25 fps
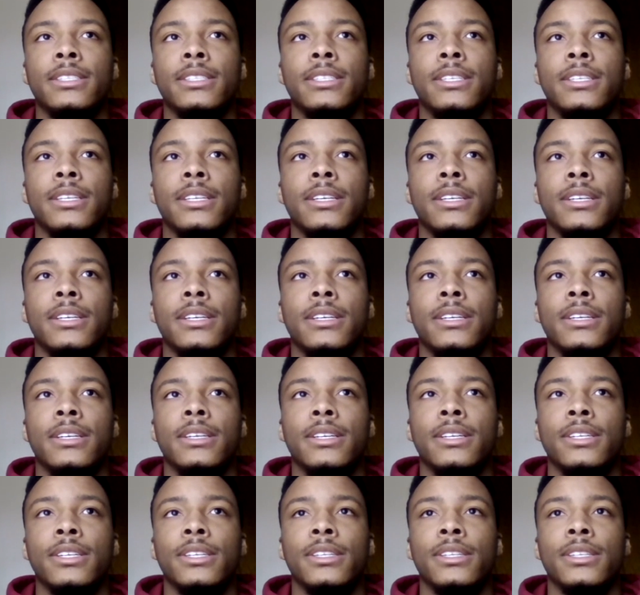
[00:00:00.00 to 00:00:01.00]

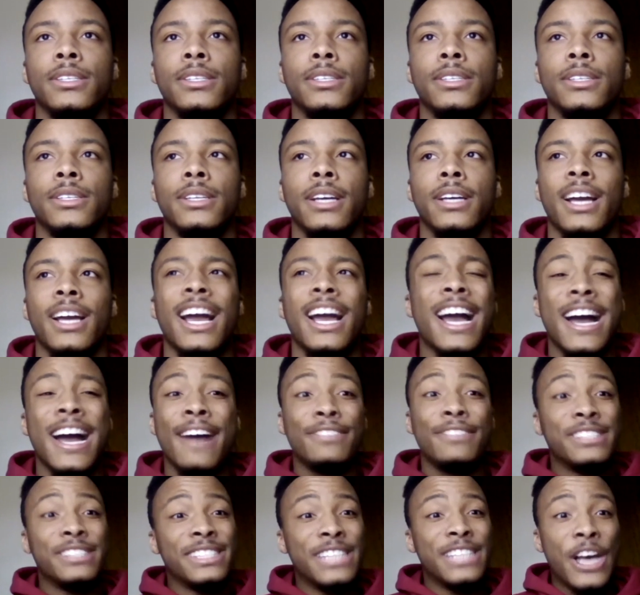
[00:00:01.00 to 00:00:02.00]
to
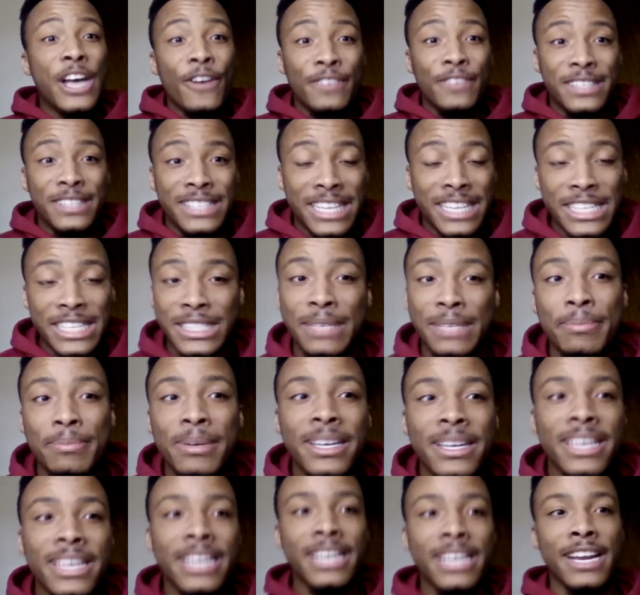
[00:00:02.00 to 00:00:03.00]
have
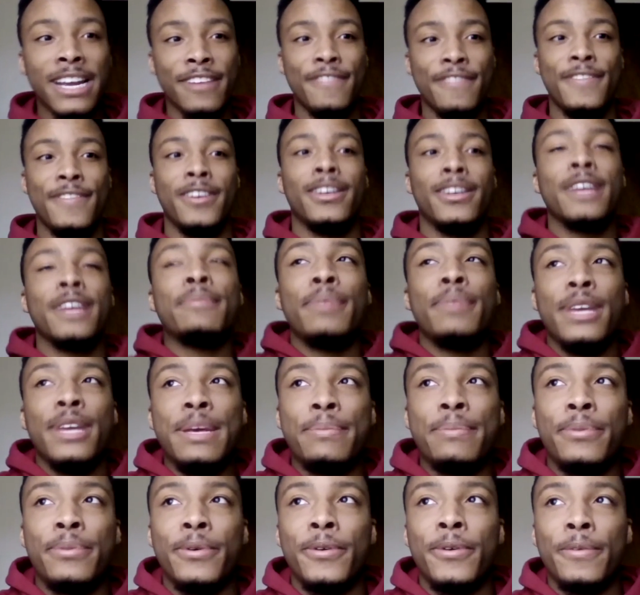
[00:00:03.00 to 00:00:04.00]
self-discipline, I feel like
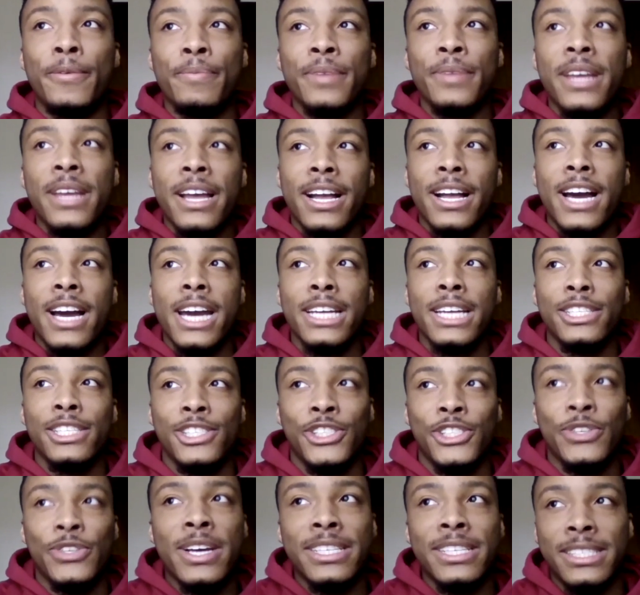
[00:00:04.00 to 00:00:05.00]
people kind of
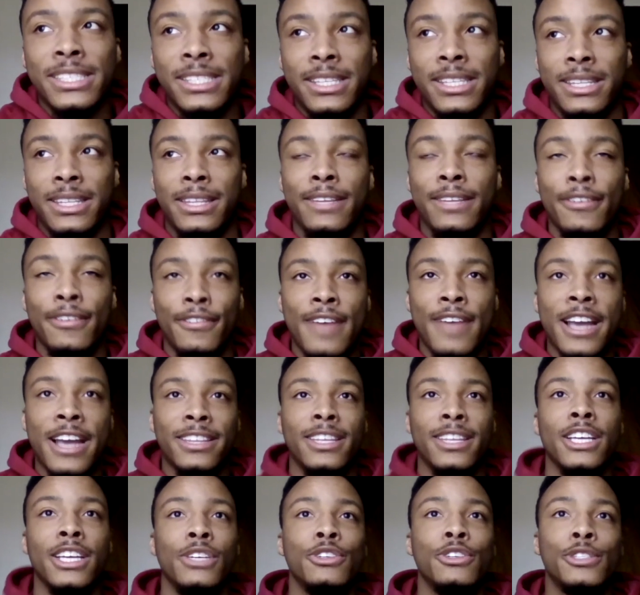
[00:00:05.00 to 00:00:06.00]
stress the fact
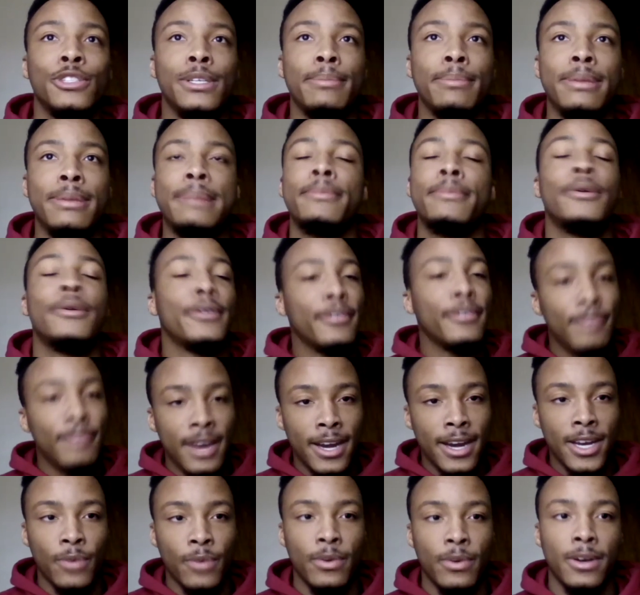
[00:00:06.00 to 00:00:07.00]
that you should be
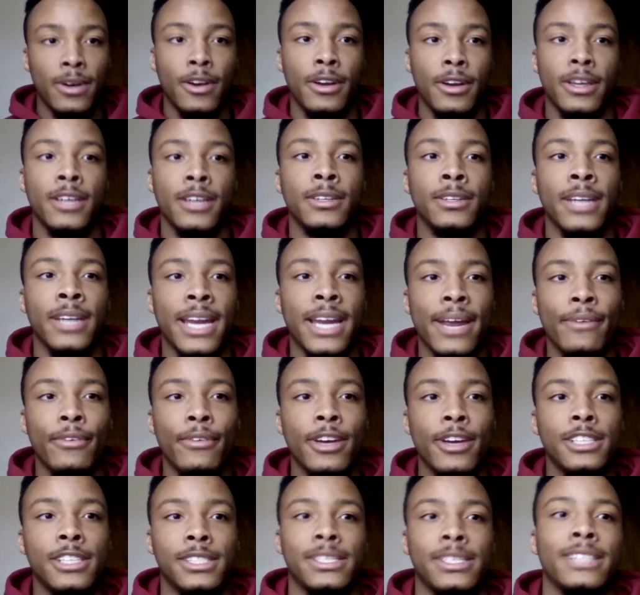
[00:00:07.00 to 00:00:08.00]
motivated when learning a
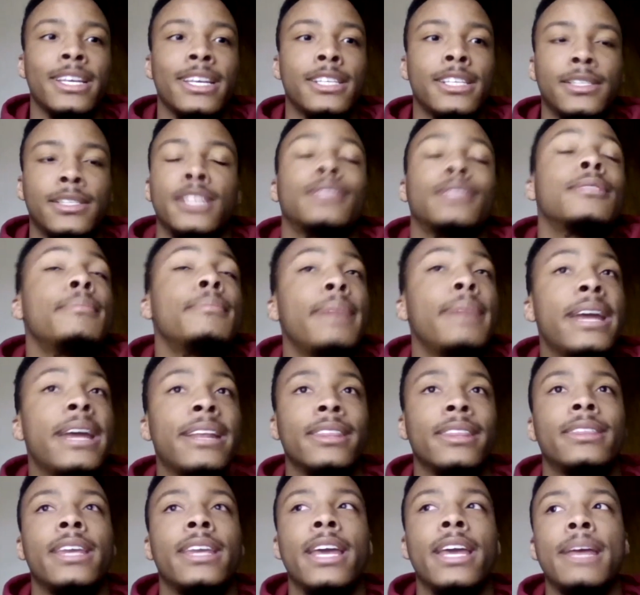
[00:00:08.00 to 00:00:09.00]
language. Like that's like the
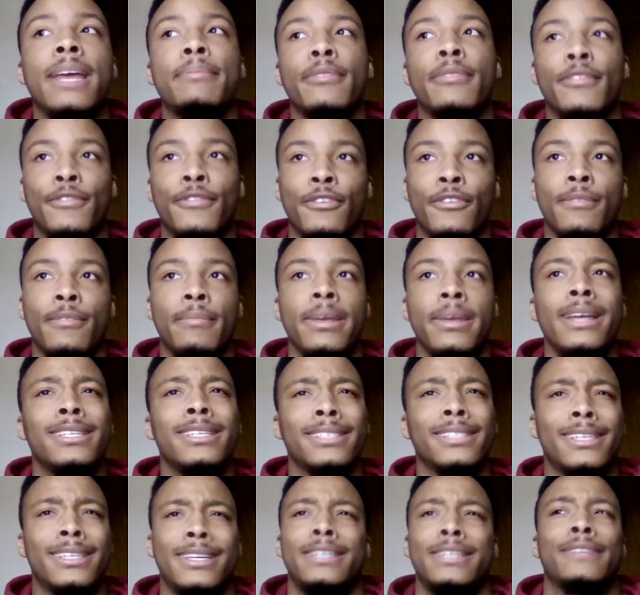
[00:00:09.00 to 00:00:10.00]
main thing. But for me, it's
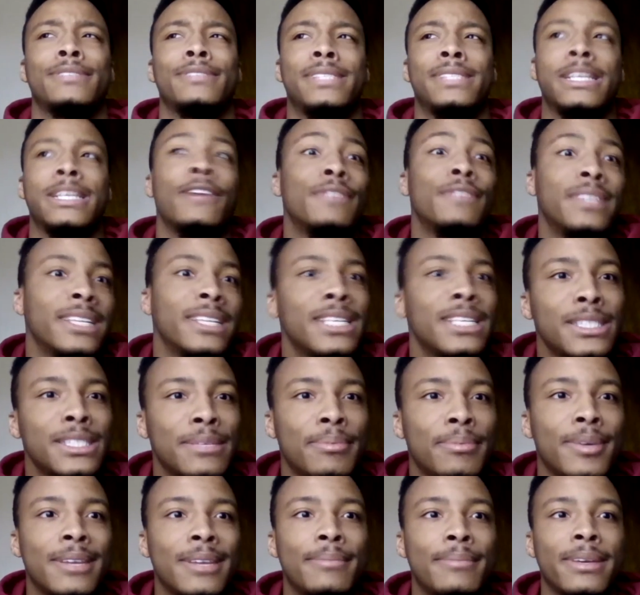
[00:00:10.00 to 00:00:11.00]
kind of
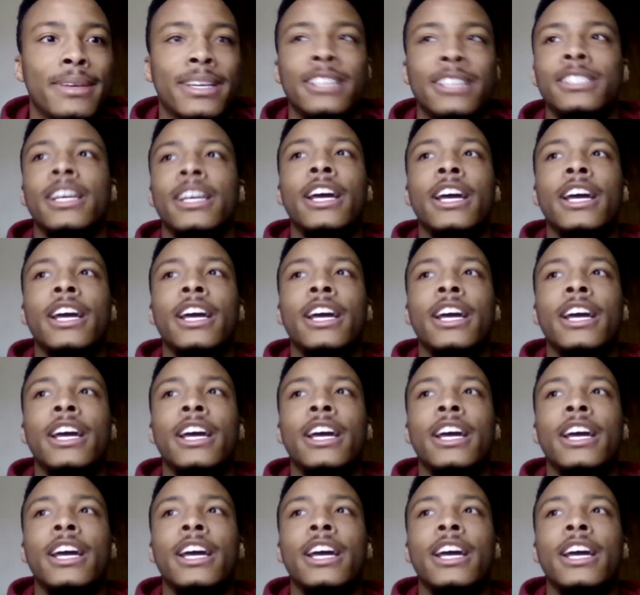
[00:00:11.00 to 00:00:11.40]
self-discipline because